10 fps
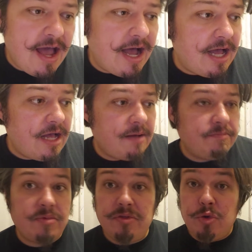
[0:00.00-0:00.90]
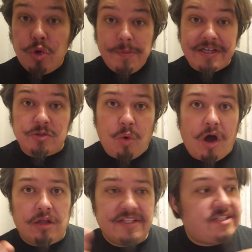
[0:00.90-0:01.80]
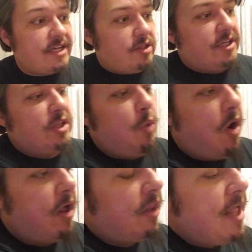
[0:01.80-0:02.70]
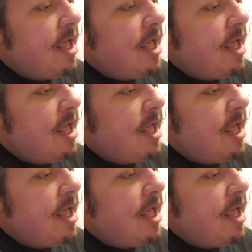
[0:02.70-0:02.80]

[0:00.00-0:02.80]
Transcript: The Rubik's Wall, let's take a look at the wall.